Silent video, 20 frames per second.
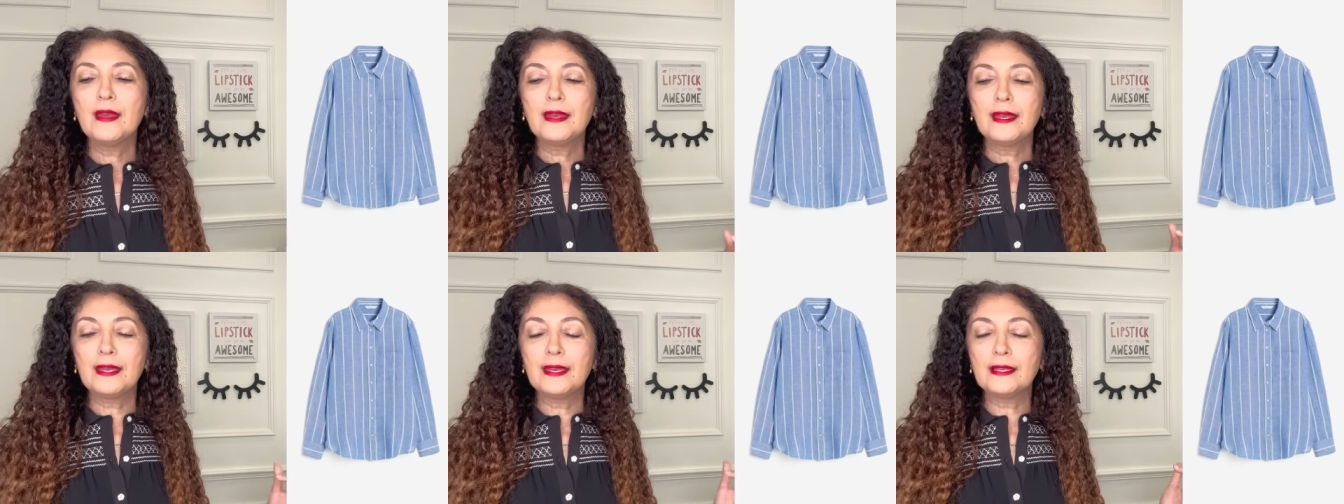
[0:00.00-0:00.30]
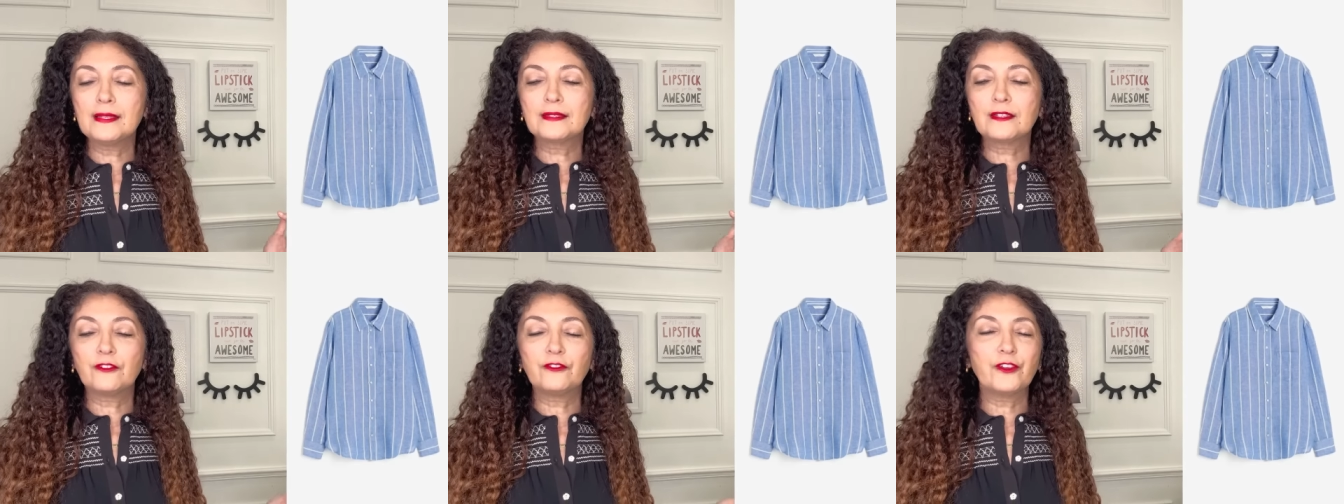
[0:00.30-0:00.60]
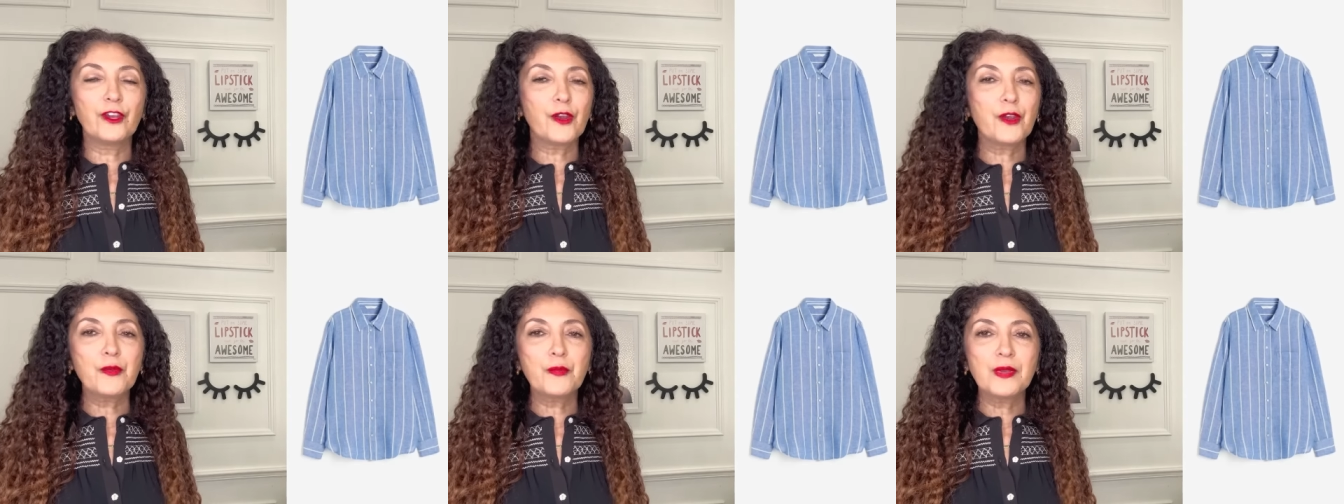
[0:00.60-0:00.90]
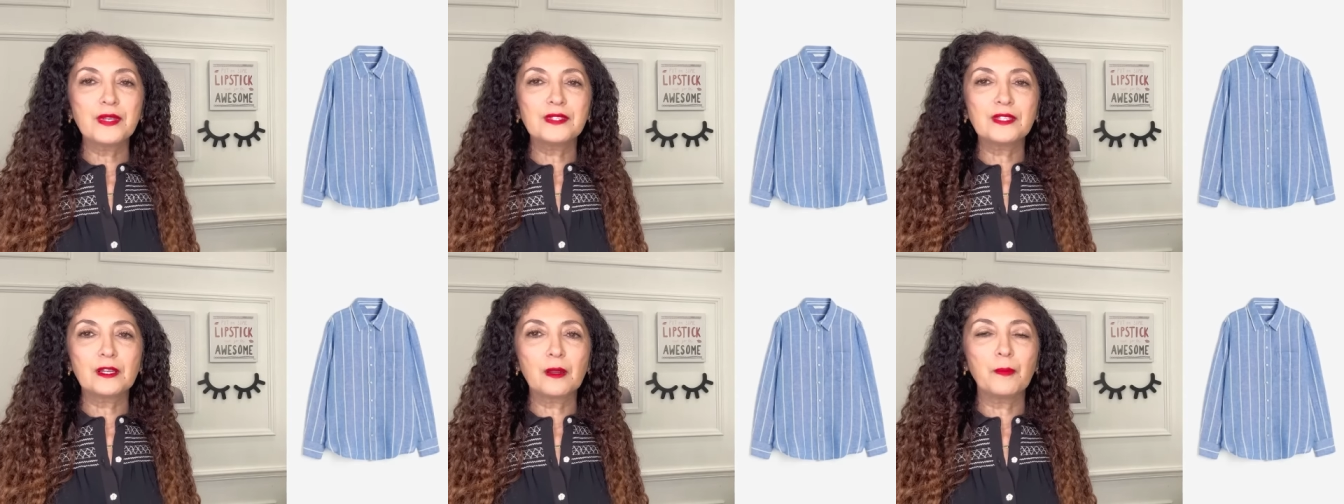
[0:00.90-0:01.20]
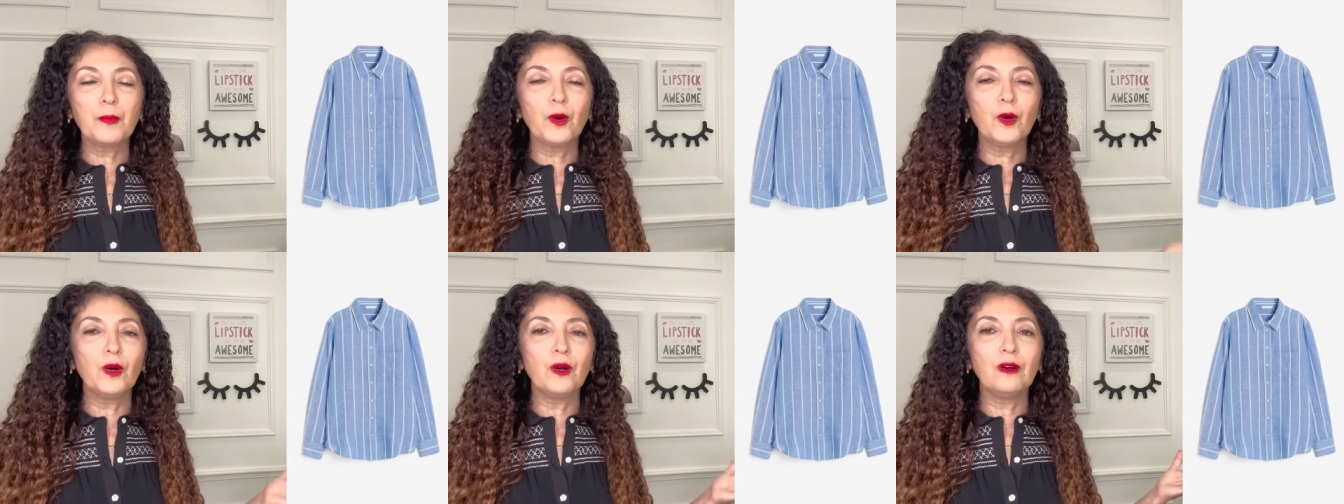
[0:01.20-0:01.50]
is very
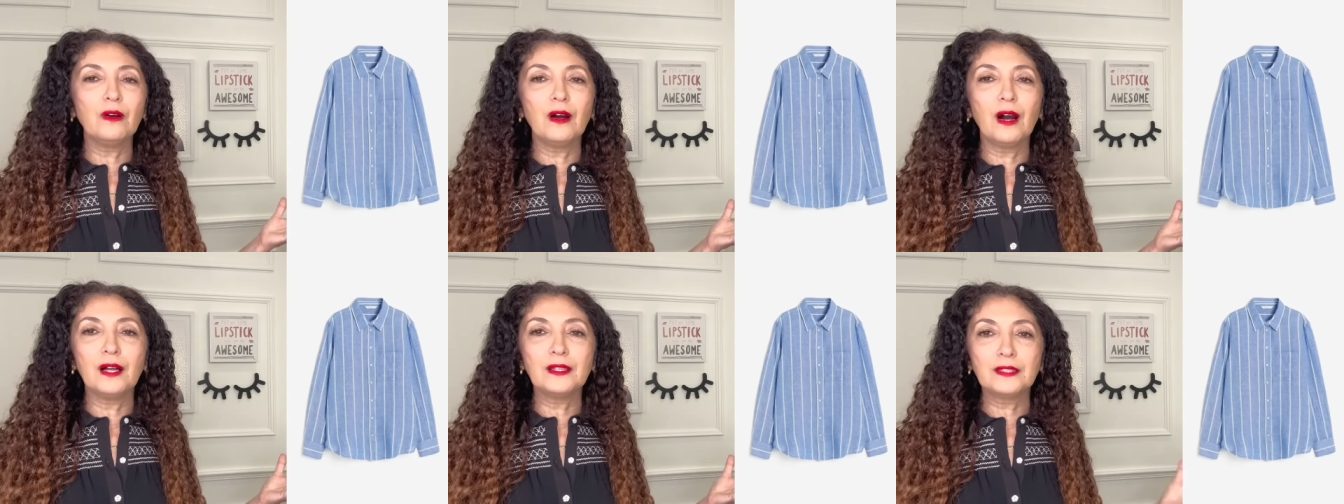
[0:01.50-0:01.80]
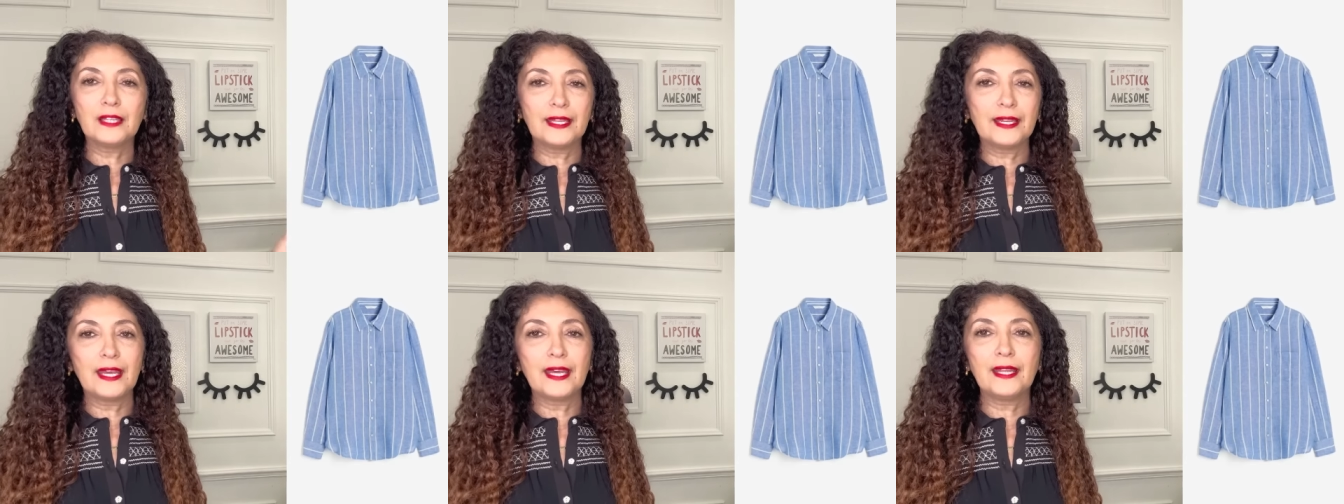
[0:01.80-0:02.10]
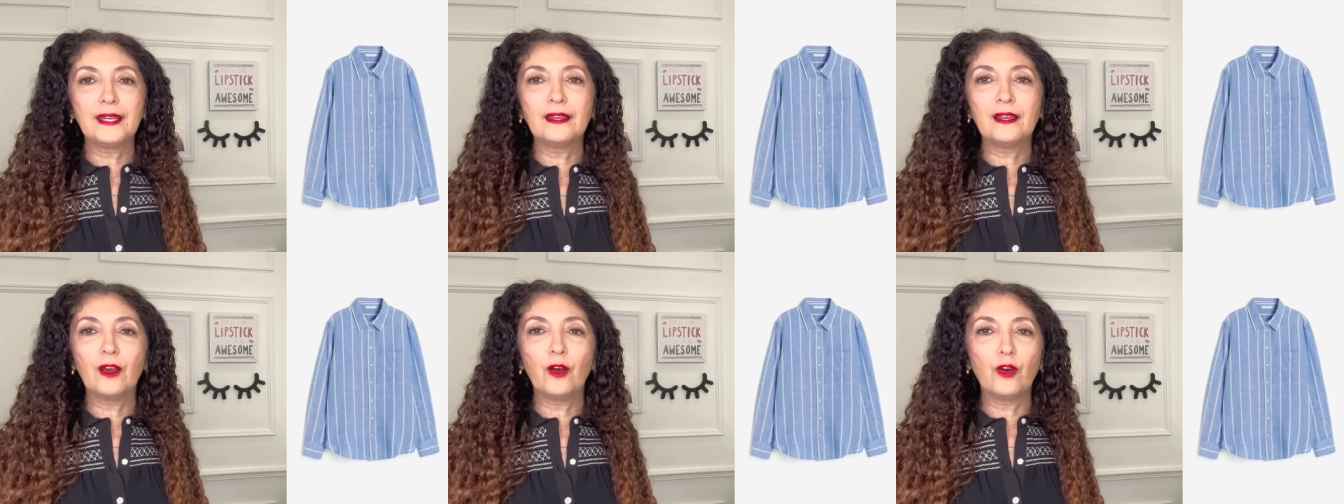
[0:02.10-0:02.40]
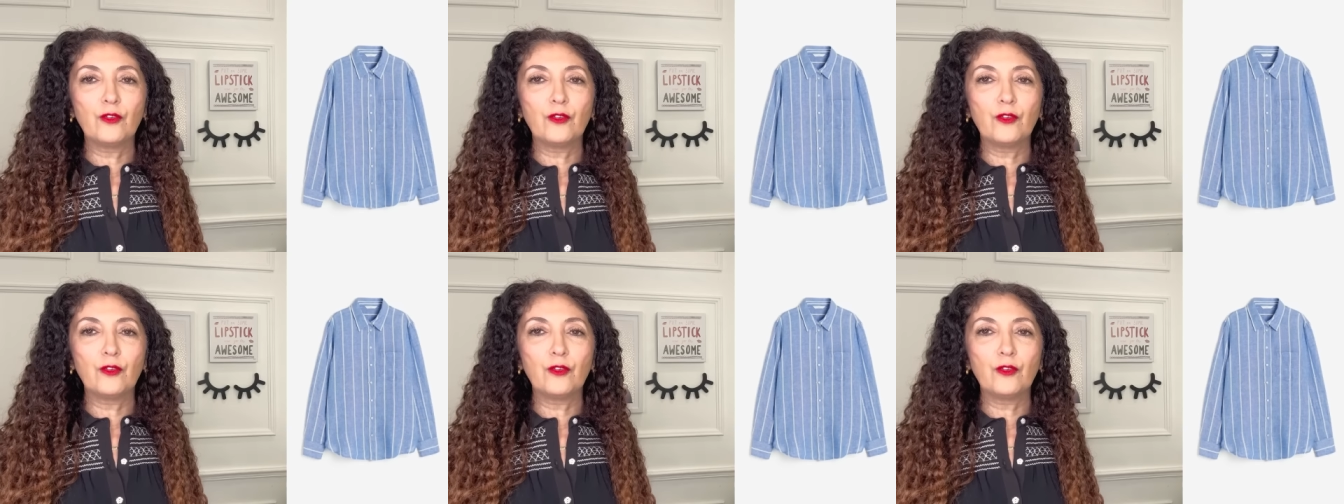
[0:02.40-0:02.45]
reasonable, linen,